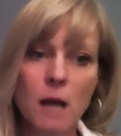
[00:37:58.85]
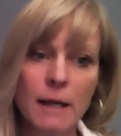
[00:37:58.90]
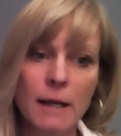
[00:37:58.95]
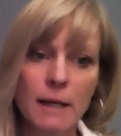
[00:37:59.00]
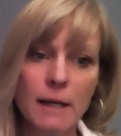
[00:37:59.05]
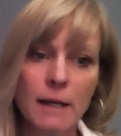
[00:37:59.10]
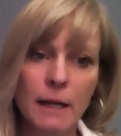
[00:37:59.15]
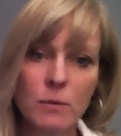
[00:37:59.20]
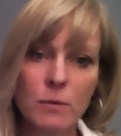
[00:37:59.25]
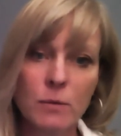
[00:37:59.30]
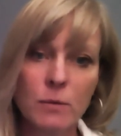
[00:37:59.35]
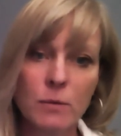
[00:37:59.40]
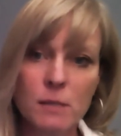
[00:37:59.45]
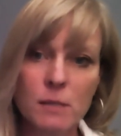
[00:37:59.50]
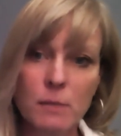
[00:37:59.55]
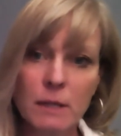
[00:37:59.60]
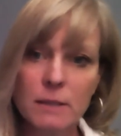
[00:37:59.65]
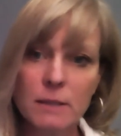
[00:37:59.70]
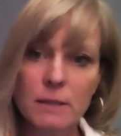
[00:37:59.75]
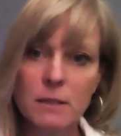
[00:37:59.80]
and I was
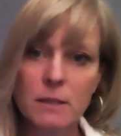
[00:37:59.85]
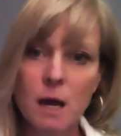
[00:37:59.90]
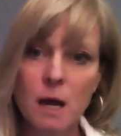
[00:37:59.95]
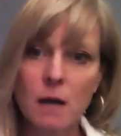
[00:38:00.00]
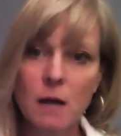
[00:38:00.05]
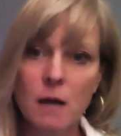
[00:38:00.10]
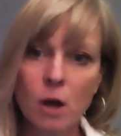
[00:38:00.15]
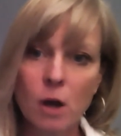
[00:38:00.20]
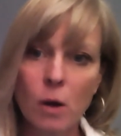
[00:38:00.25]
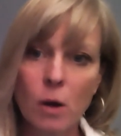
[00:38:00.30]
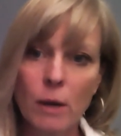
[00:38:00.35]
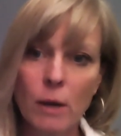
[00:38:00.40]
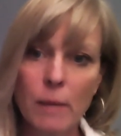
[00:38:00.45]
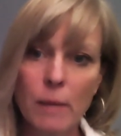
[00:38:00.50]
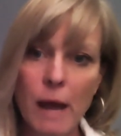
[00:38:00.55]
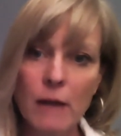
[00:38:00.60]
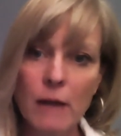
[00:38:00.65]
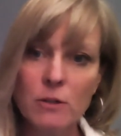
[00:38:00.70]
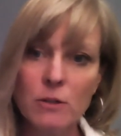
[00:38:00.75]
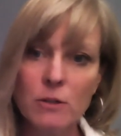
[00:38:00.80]
committed to not going
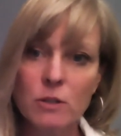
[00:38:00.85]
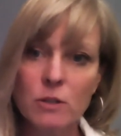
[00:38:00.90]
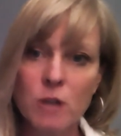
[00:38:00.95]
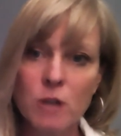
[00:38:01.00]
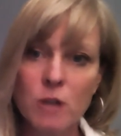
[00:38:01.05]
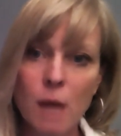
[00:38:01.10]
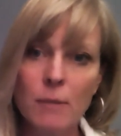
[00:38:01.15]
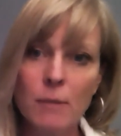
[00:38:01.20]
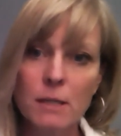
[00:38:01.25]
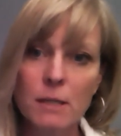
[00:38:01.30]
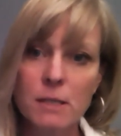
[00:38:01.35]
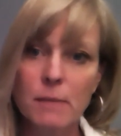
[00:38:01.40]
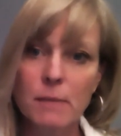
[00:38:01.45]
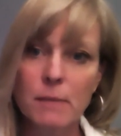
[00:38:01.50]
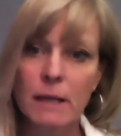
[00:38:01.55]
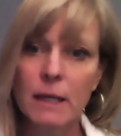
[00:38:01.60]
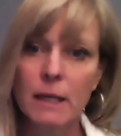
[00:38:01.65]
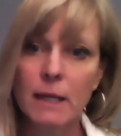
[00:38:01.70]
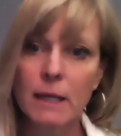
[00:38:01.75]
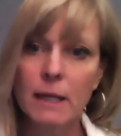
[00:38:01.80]
back to a job because of my
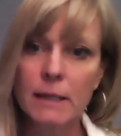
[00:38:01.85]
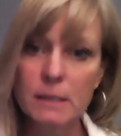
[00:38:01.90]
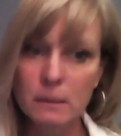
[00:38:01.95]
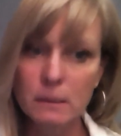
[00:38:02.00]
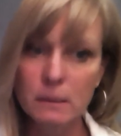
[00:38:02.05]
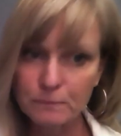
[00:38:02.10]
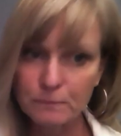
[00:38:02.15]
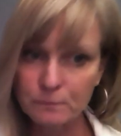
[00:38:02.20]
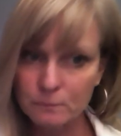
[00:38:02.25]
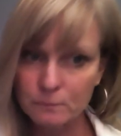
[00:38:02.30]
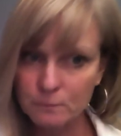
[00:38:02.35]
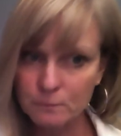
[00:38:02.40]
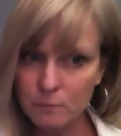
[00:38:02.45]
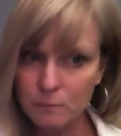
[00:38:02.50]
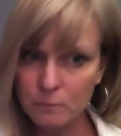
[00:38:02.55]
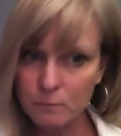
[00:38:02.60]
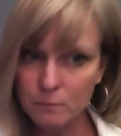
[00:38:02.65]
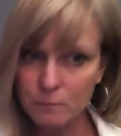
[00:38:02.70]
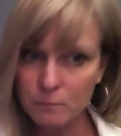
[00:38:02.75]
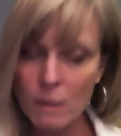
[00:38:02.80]
kids, was